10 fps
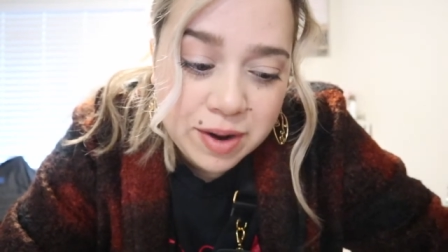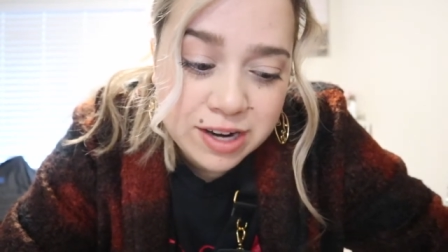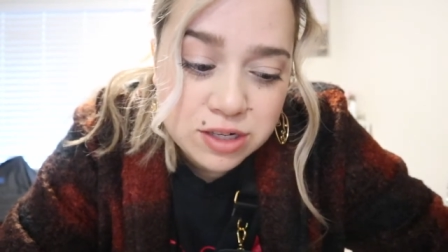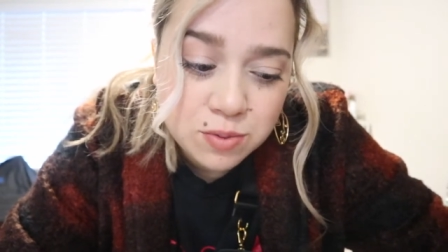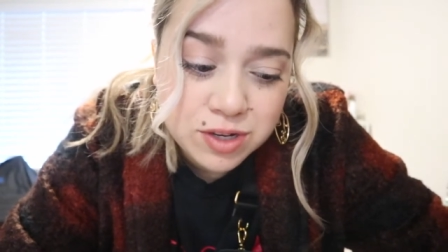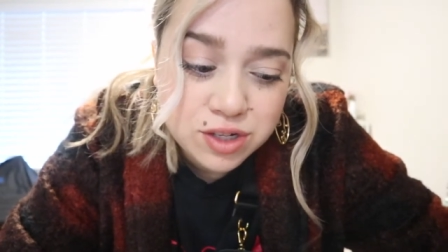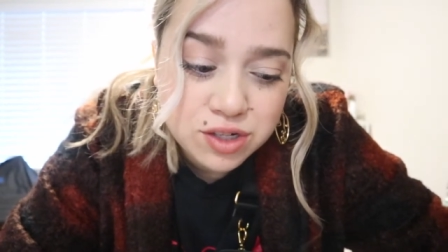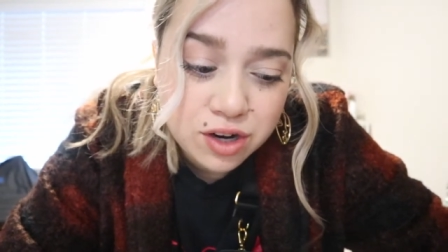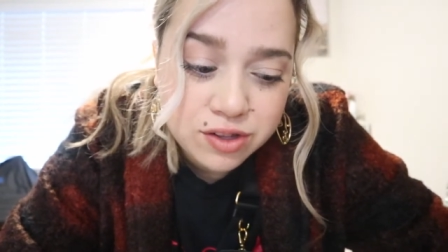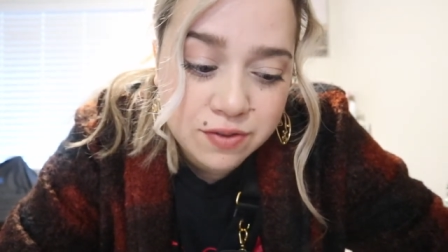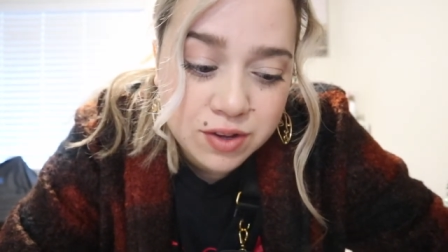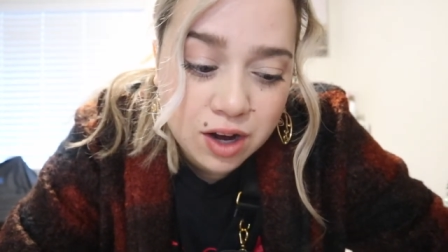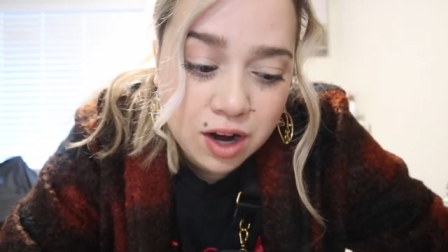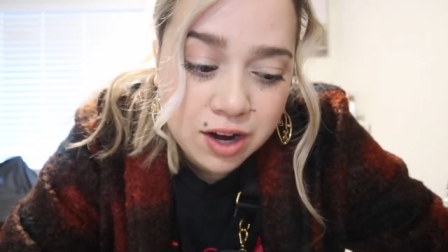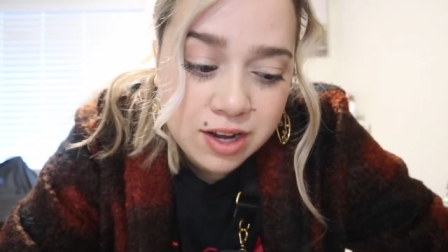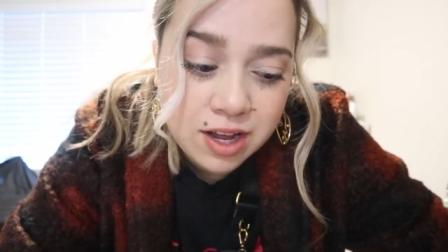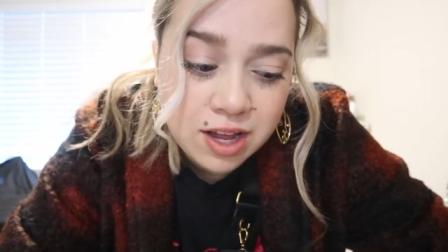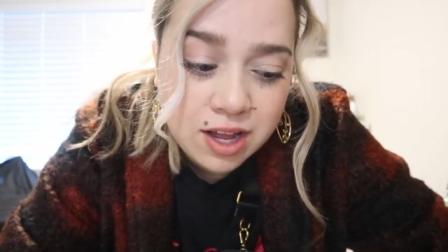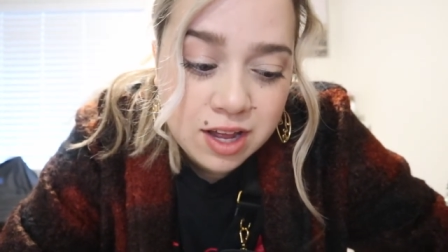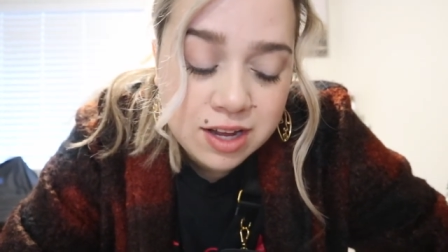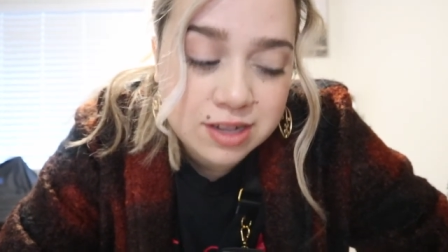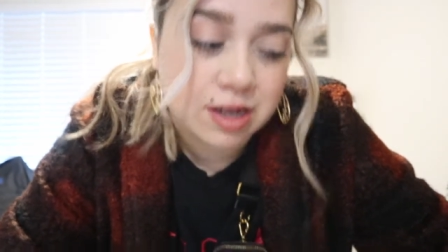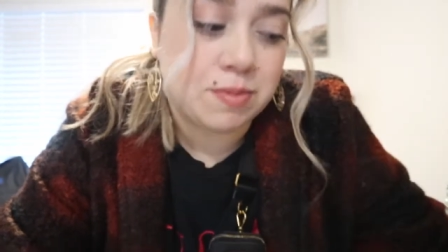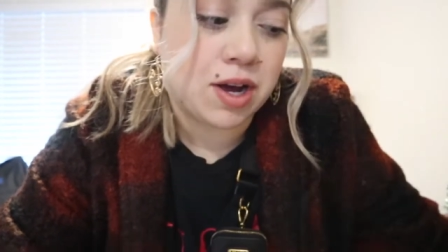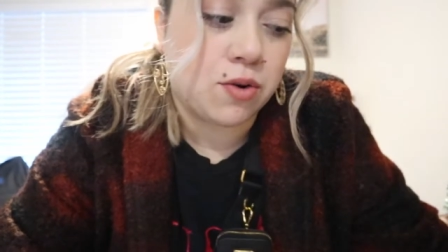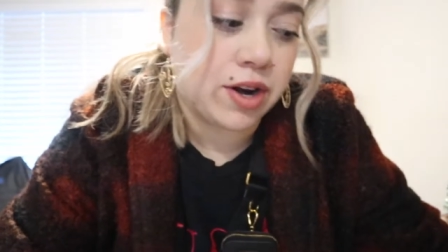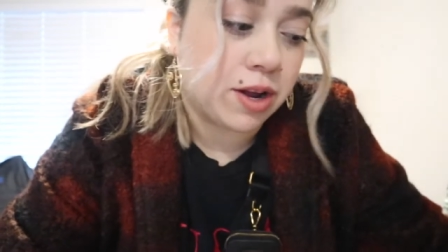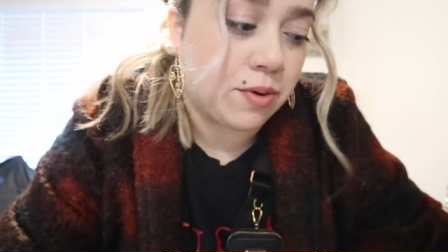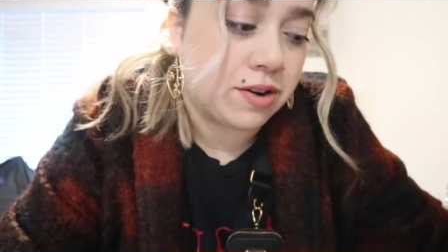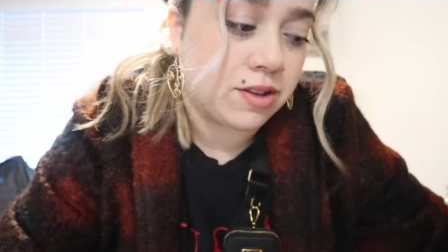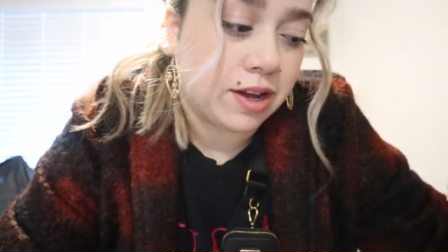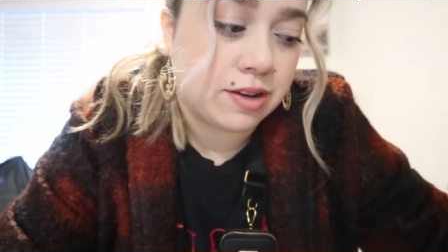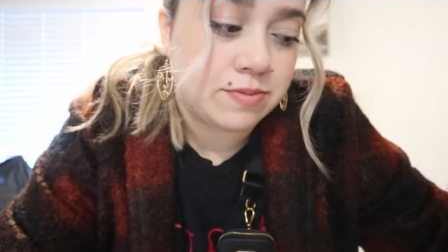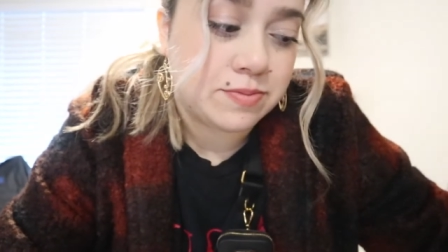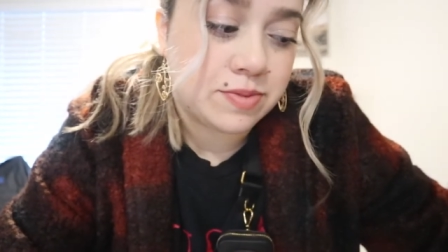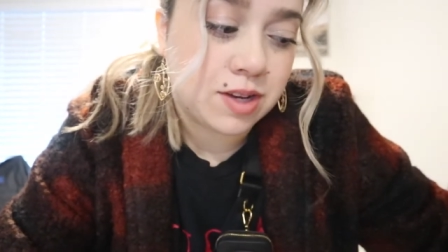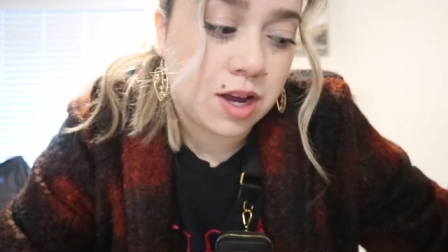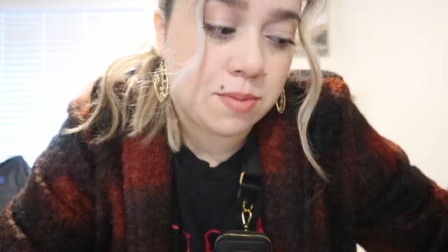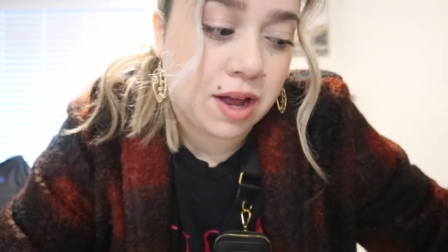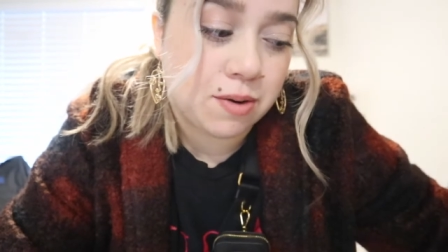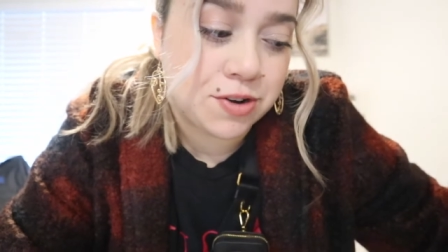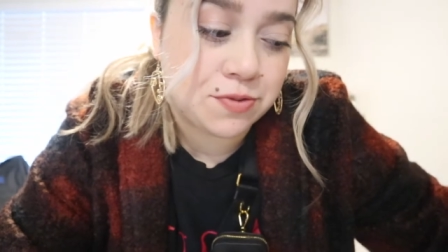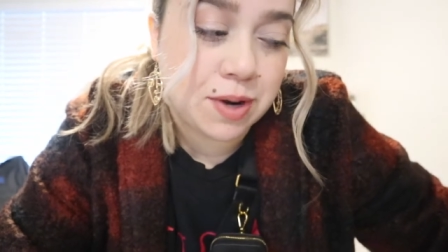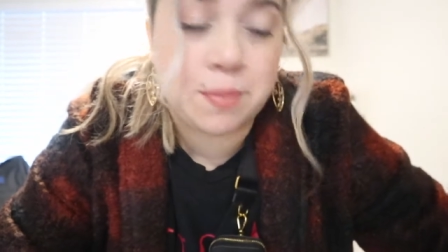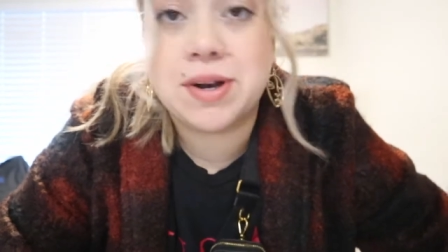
I just wanted to start the vlog because I'm not going anywhere to like a couple hours from now.